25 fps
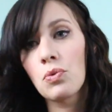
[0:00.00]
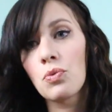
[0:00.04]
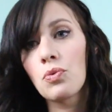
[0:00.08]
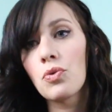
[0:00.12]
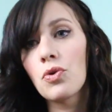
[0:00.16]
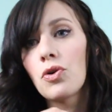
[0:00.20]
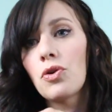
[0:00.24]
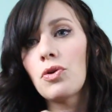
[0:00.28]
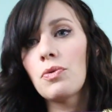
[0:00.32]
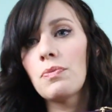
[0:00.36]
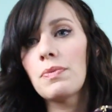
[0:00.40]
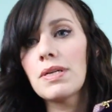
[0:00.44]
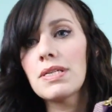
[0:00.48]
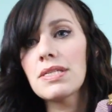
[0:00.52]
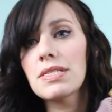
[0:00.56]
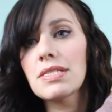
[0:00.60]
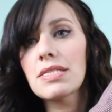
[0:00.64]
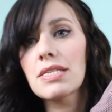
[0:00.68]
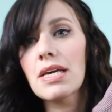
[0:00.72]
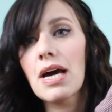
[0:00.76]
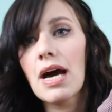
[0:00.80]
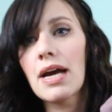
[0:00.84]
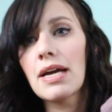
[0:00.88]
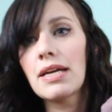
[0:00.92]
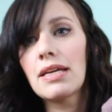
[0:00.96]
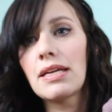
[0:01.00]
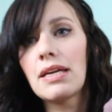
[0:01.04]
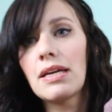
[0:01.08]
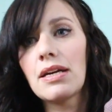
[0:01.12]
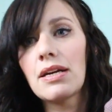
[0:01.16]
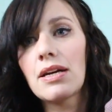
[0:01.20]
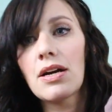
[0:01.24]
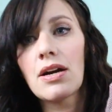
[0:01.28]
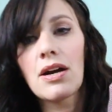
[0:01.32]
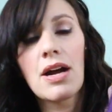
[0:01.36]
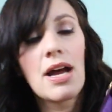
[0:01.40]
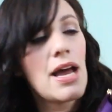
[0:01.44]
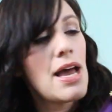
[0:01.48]
room inside
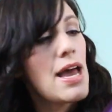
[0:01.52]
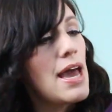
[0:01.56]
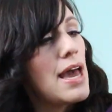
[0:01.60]
here,